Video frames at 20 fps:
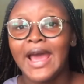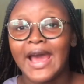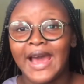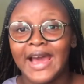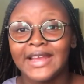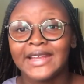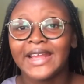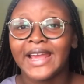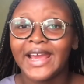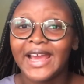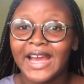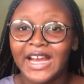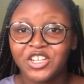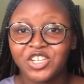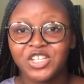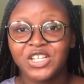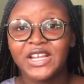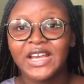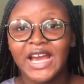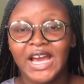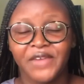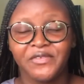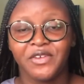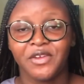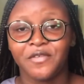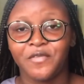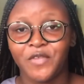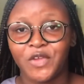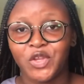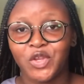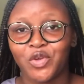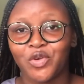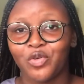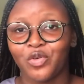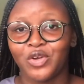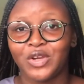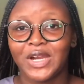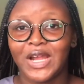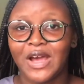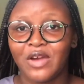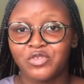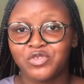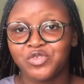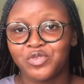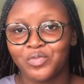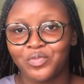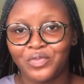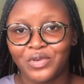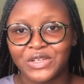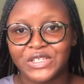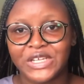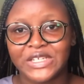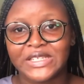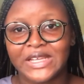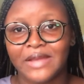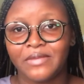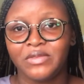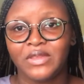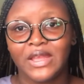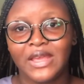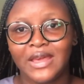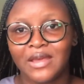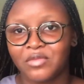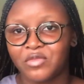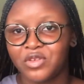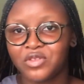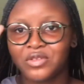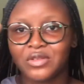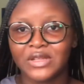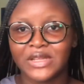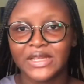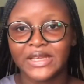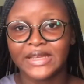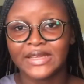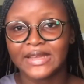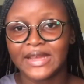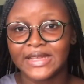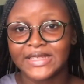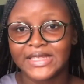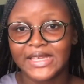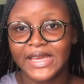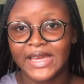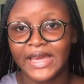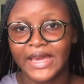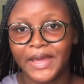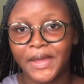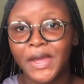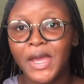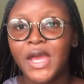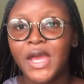And I actually have a video on how to budget. I think I'm going to link that here.